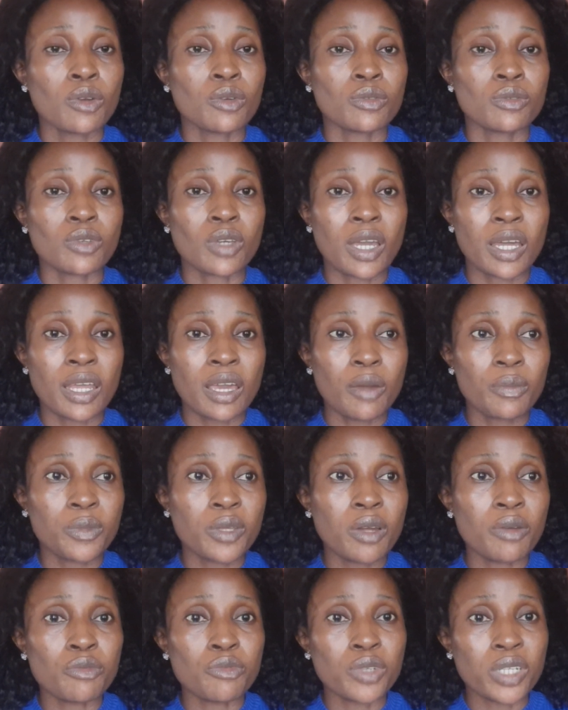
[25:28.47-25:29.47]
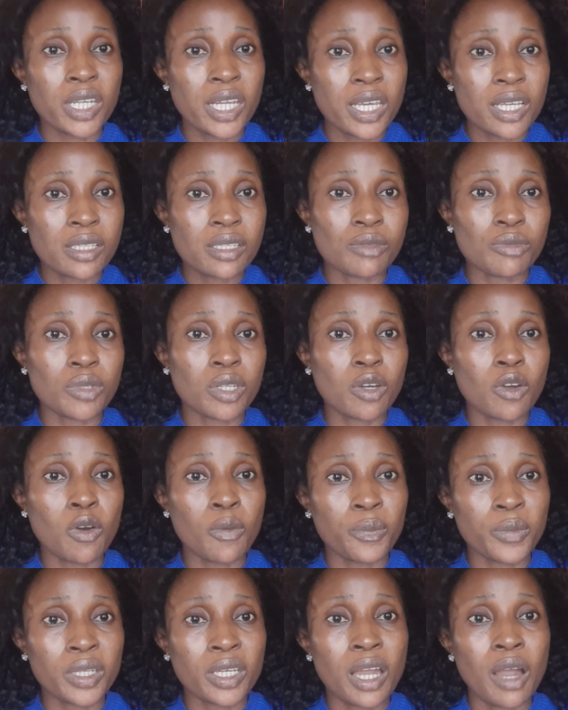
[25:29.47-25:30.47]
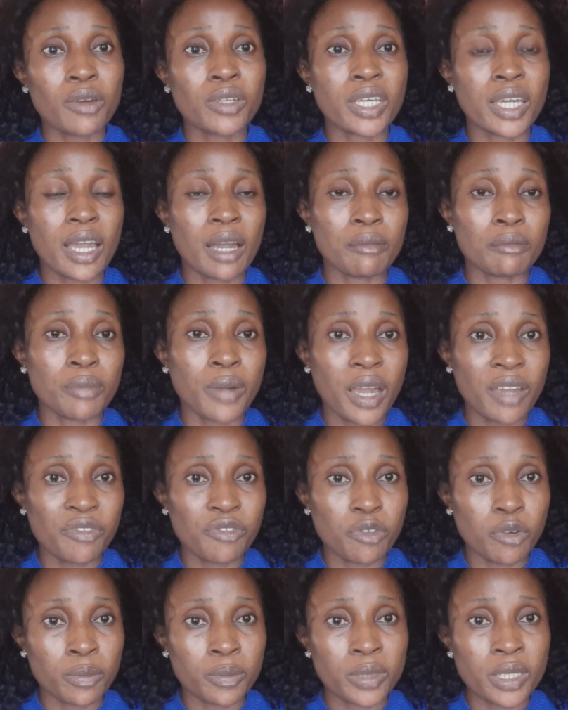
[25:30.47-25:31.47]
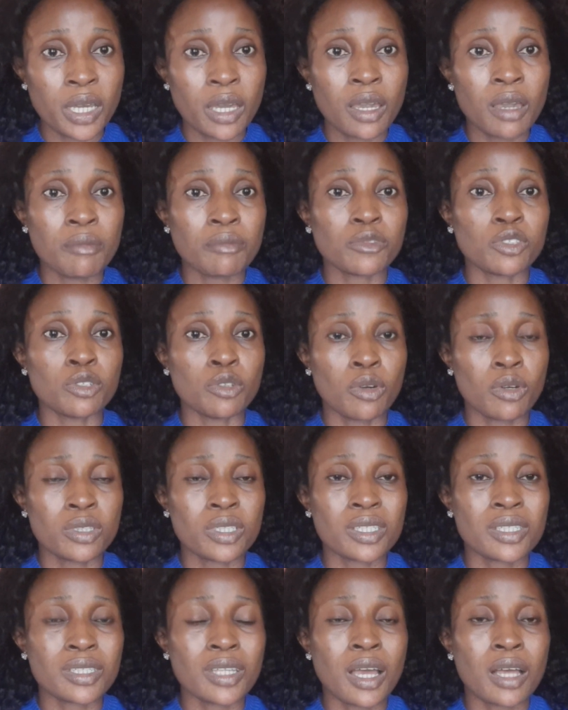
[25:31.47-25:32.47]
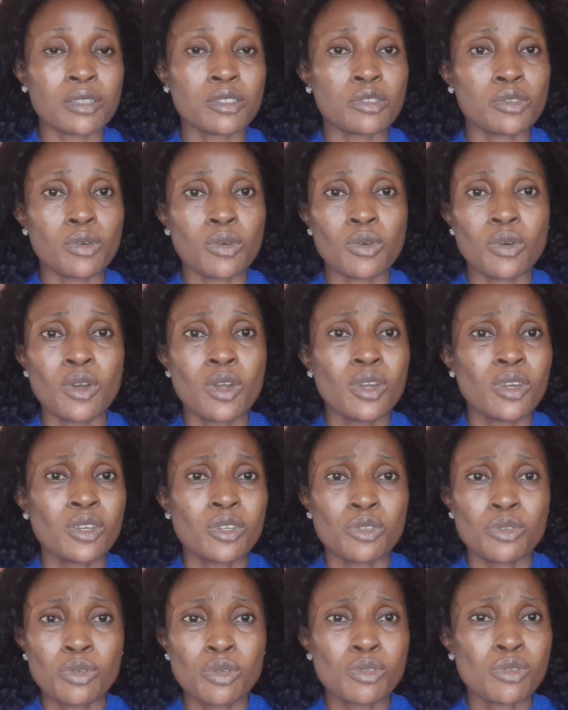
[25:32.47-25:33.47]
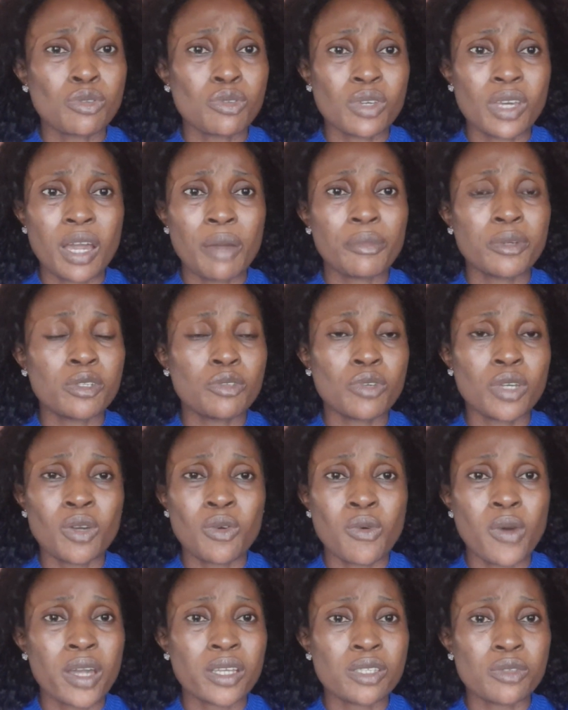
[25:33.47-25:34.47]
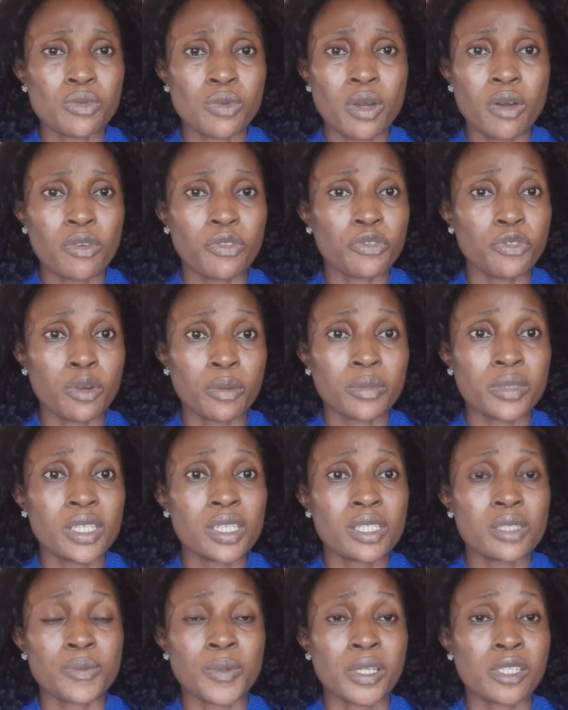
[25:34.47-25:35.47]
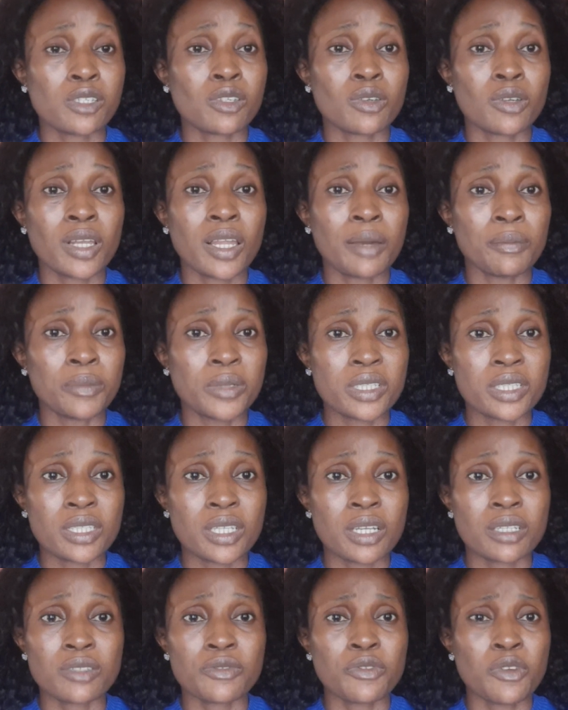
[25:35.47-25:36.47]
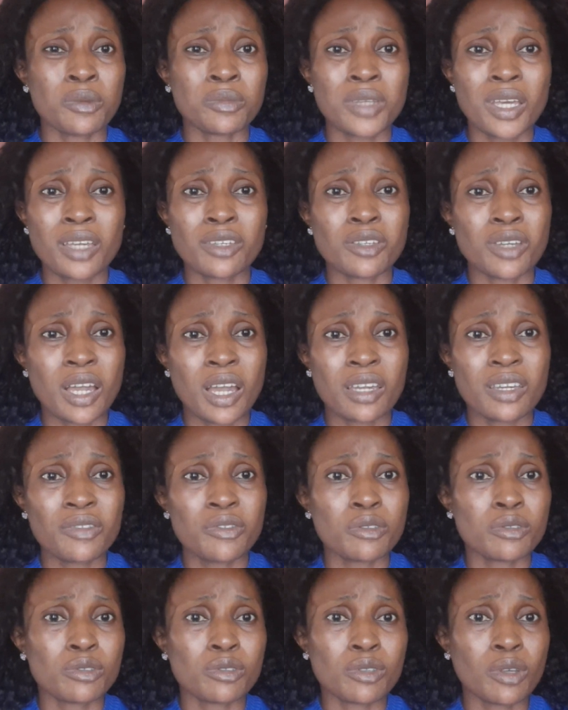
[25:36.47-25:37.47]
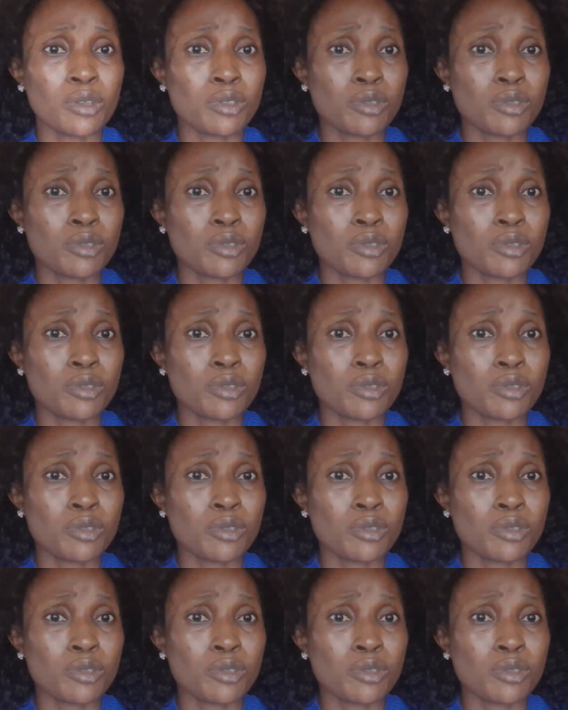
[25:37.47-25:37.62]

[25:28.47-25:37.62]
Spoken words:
you can help them relate with the company, how they can buy from them. You understand? So you too, you can be doing quite well from this particular business. From there, you can even turn